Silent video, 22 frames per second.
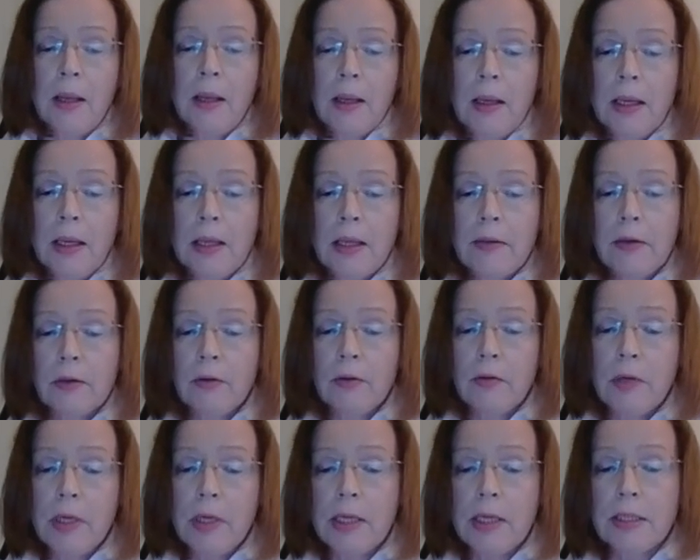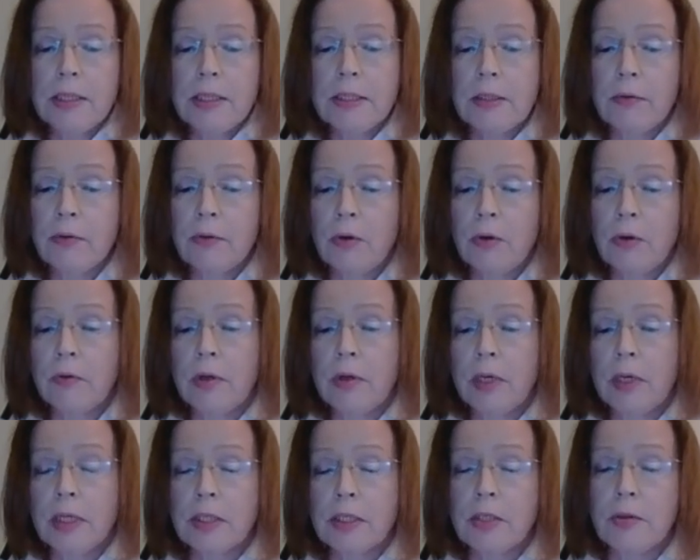In the creation of the
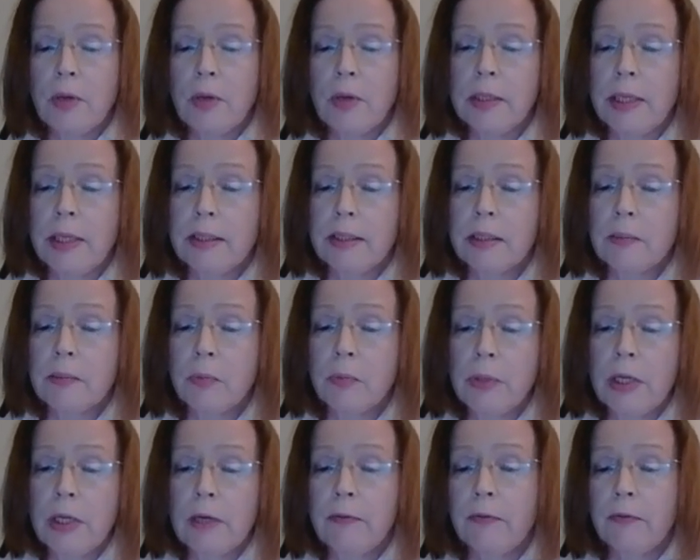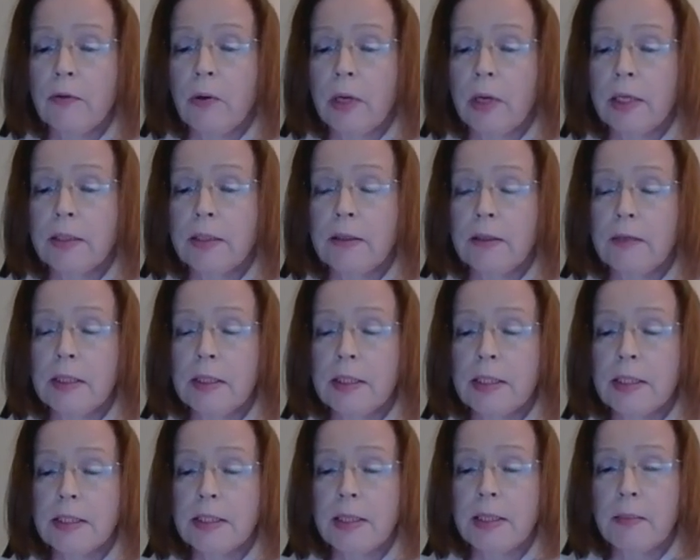National Data Model for
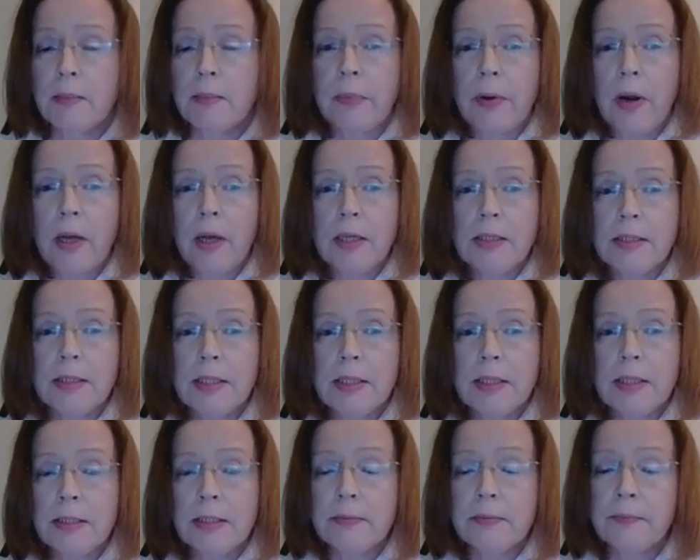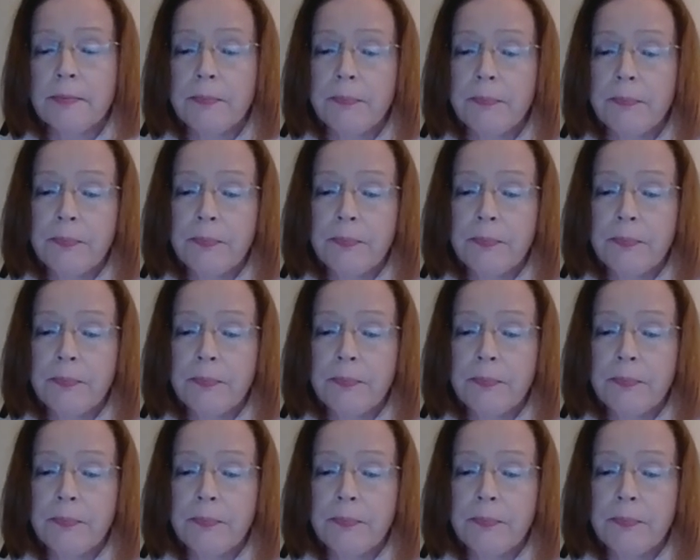Activities and Prices,